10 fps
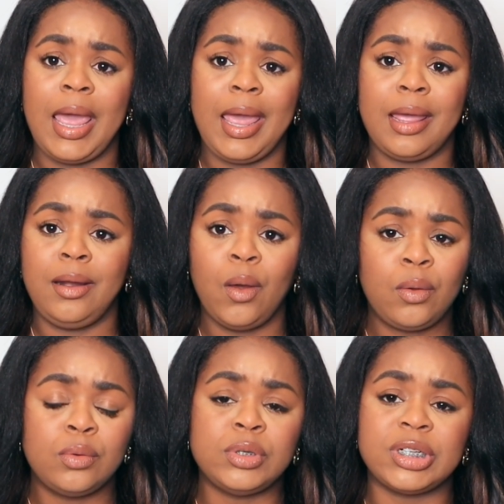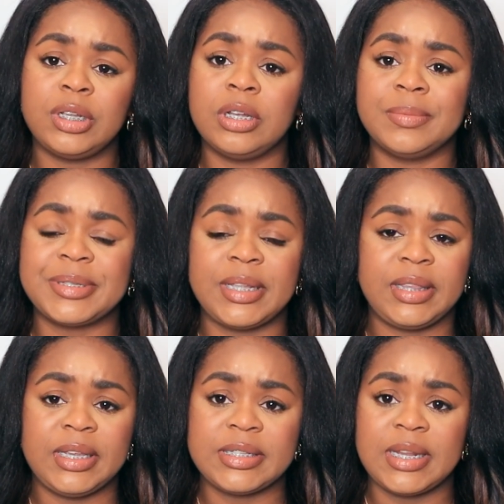at local gyms and
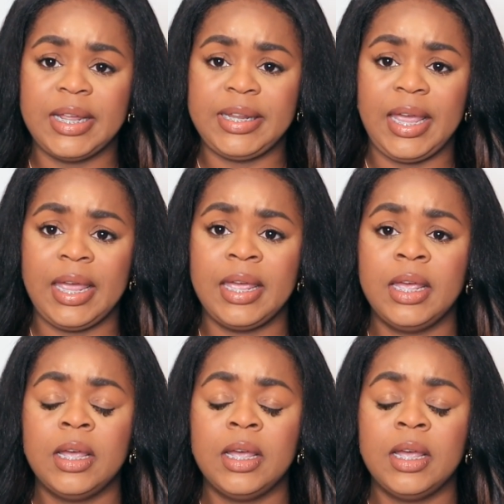things like that.